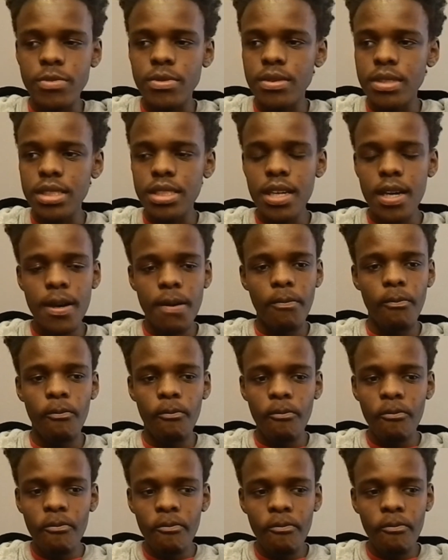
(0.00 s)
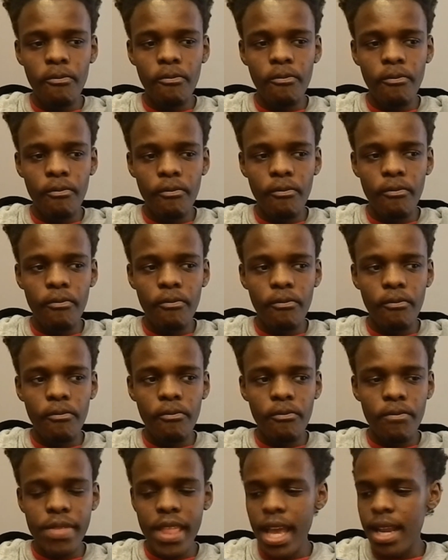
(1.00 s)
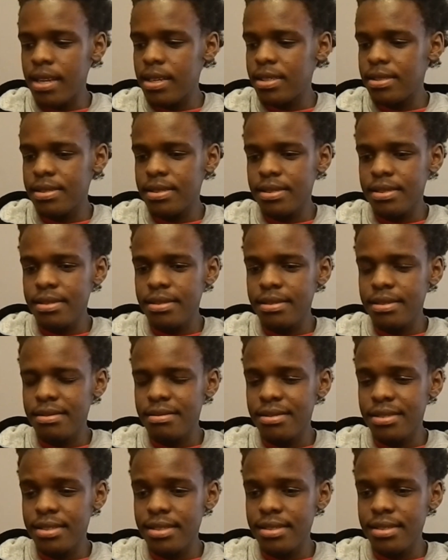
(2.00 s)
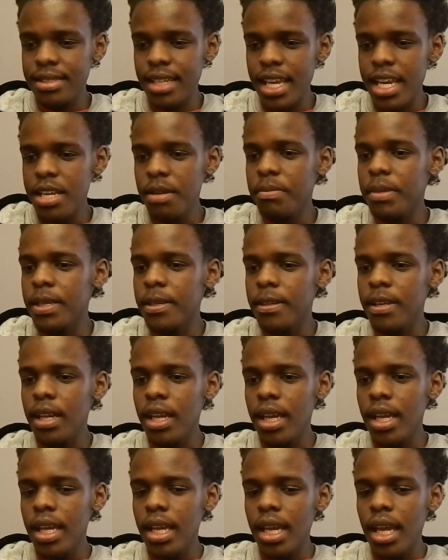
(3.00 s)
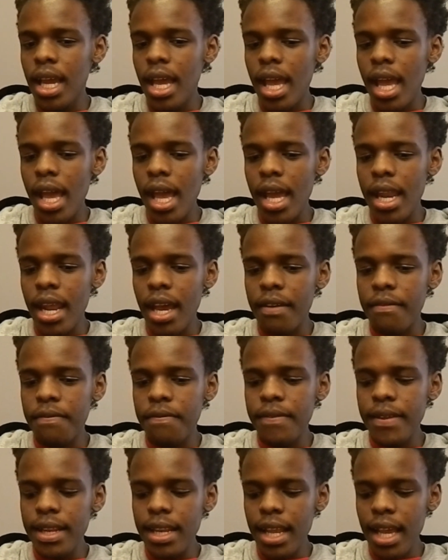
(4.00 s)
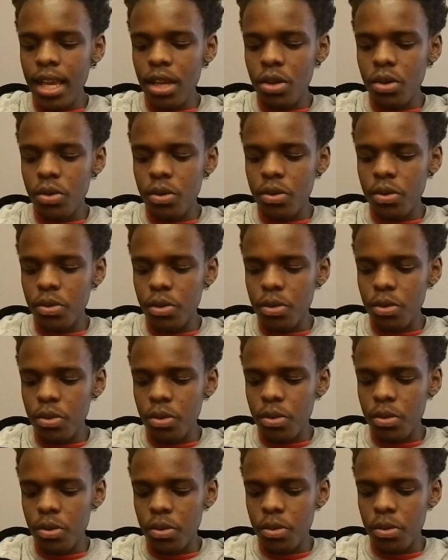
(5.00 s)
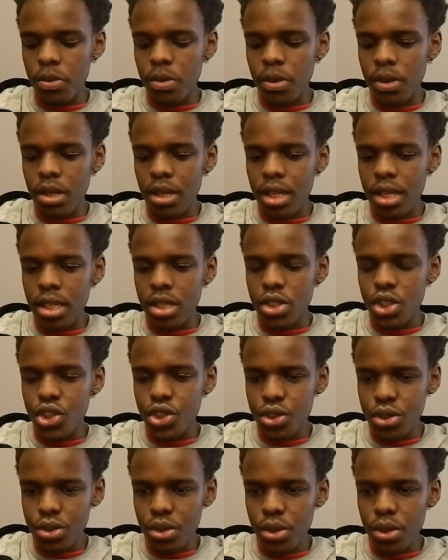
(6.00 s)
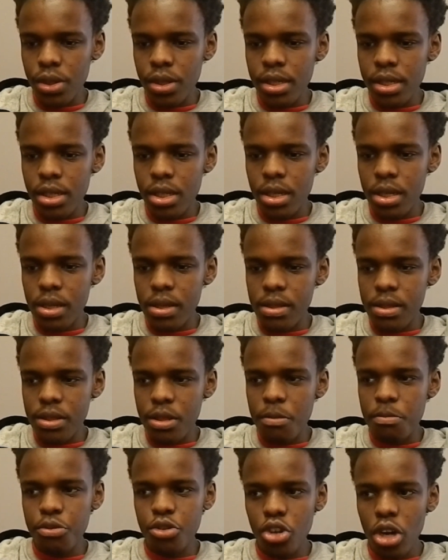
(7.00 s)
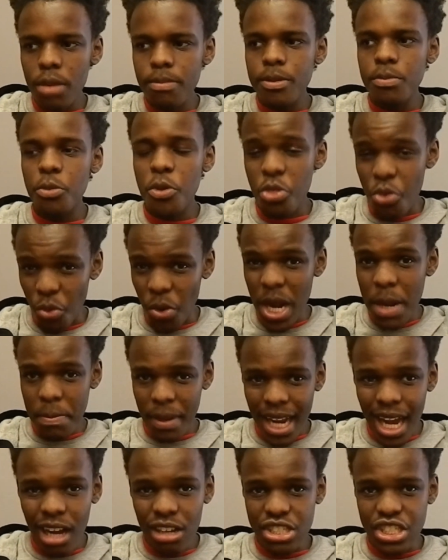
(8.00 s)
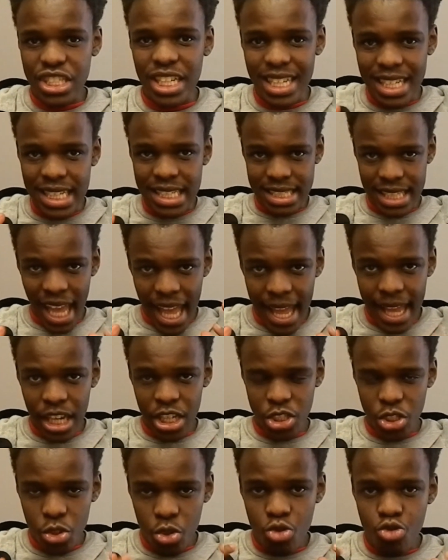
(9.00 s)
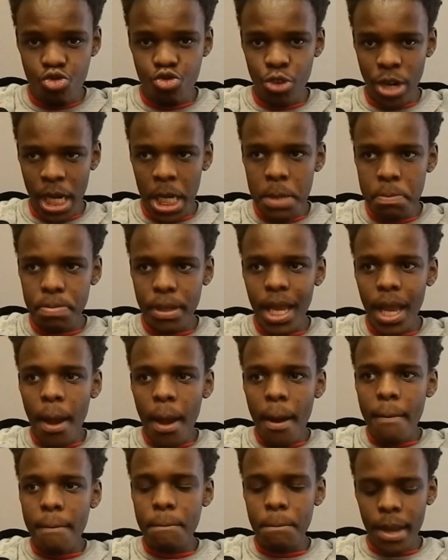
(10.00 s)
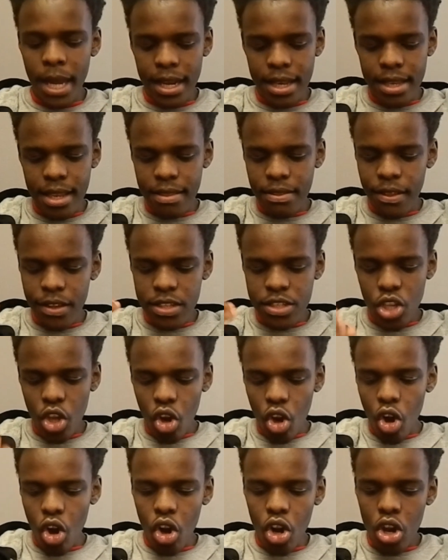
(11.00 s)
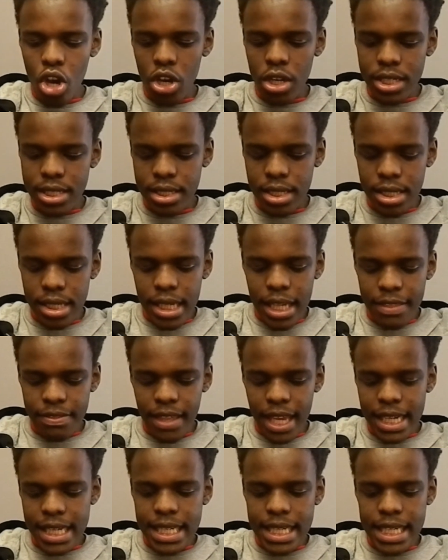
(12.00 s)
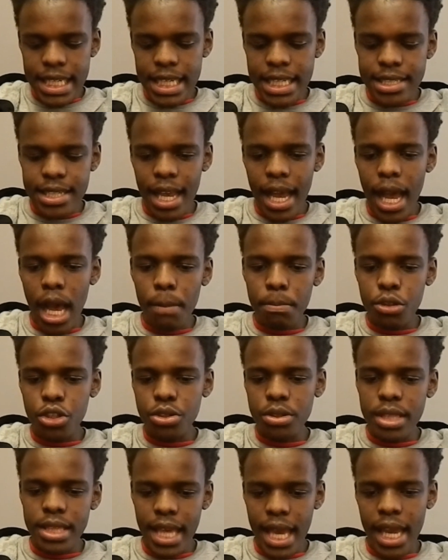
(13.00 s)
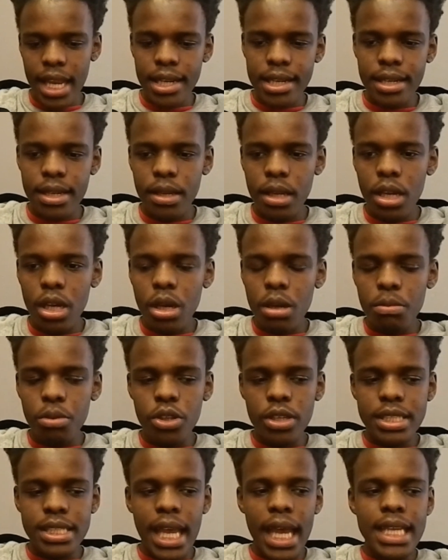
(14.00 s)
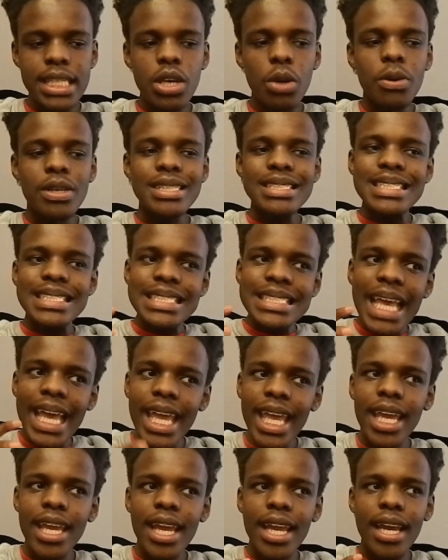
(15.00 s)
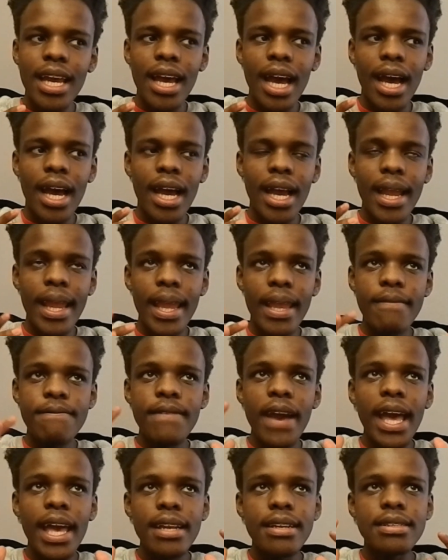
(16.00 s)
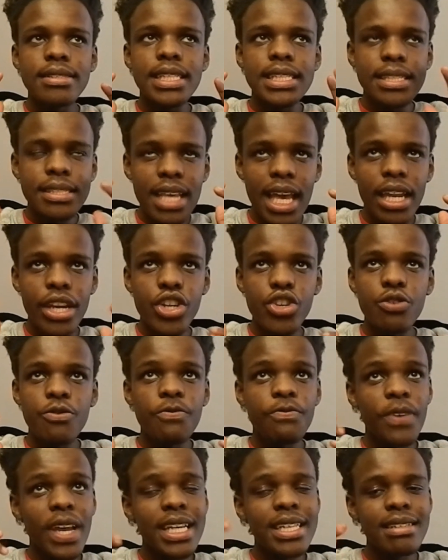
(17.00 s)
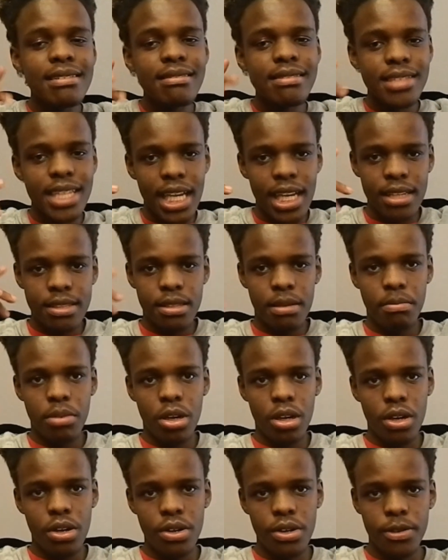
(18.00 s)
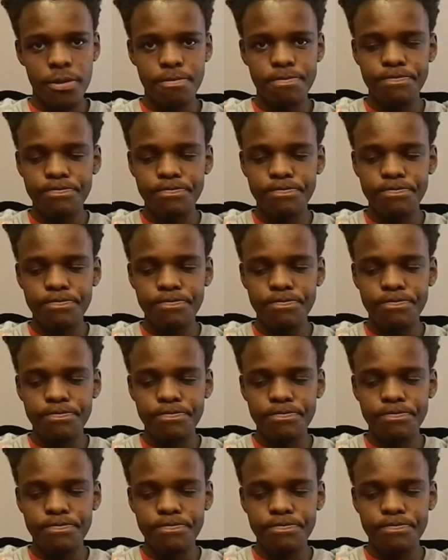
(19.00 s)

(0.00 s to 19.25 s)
yeah, that just scared me. And I feel like, sure, the problem with rape culture is the actual rape, but there's a lot that leads up to that. Because as I was saying, if I had decided to fantasize about her,